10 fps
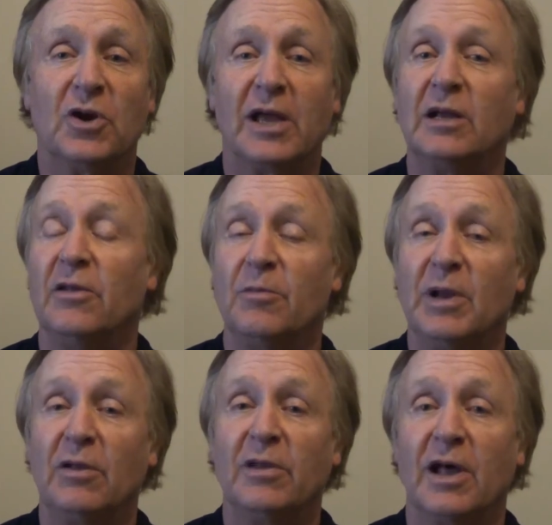triangle in the
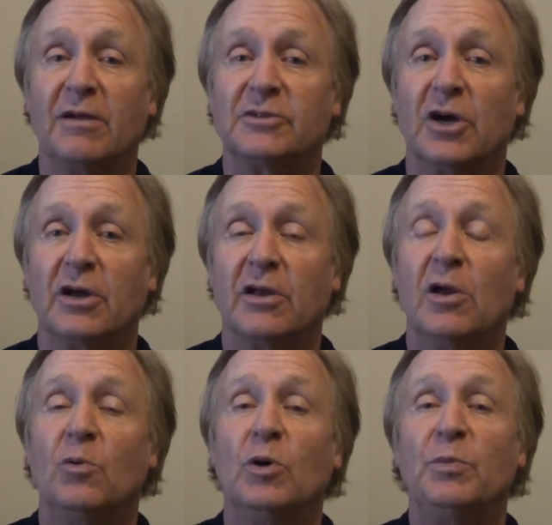middle of the life chart,
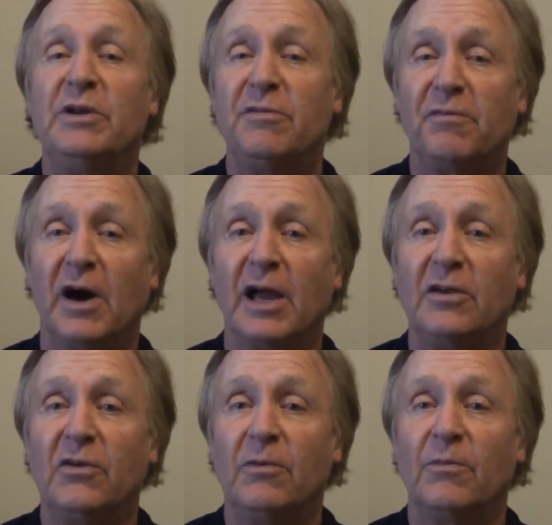will be
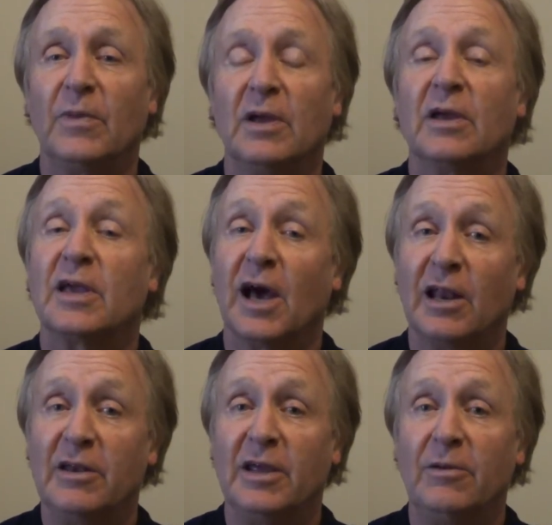defined,
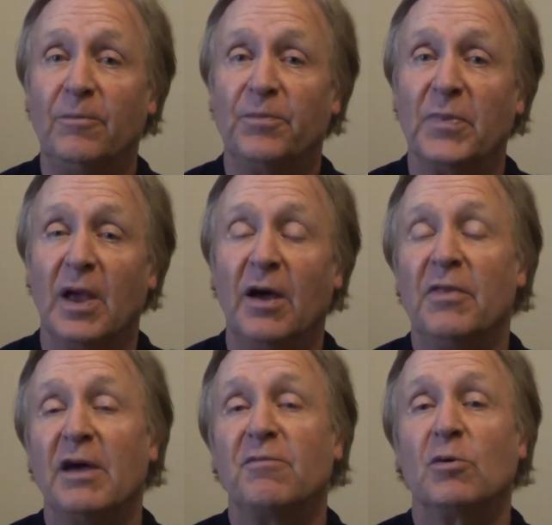colored in, and
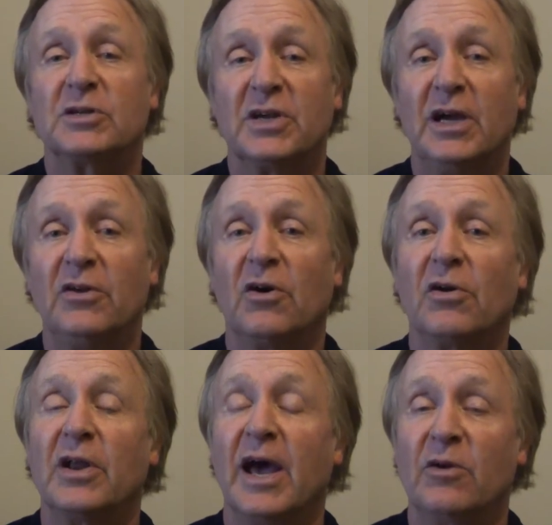therefore turned
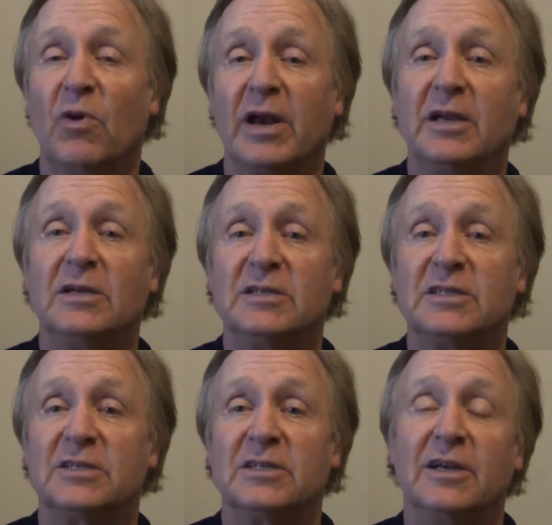on and running
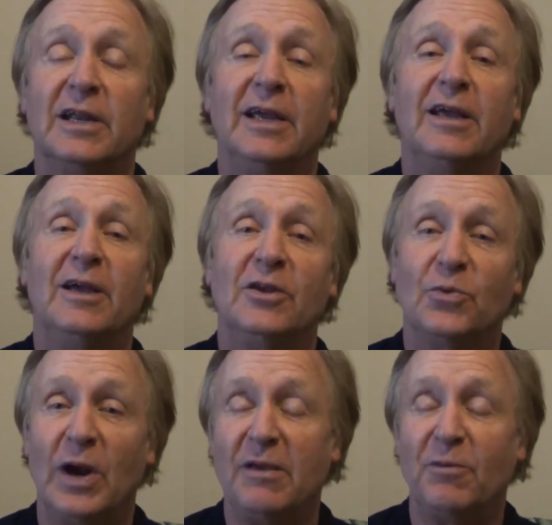consistently
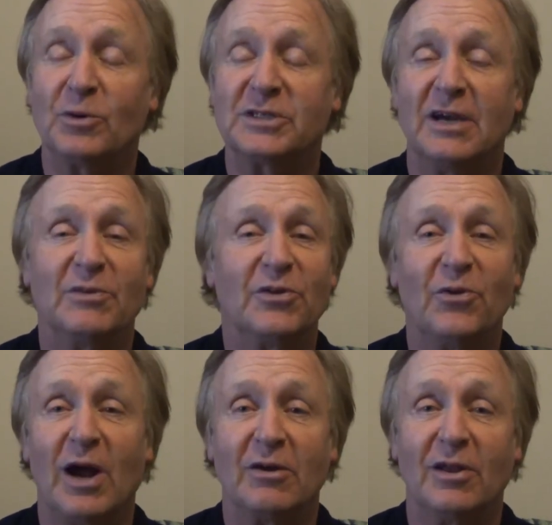24/7
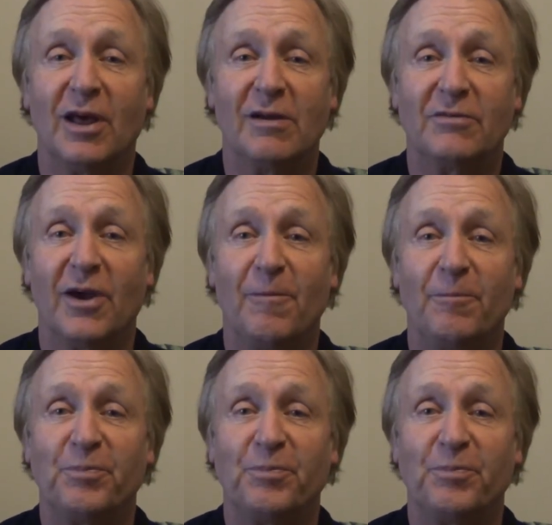throughout your lifetime.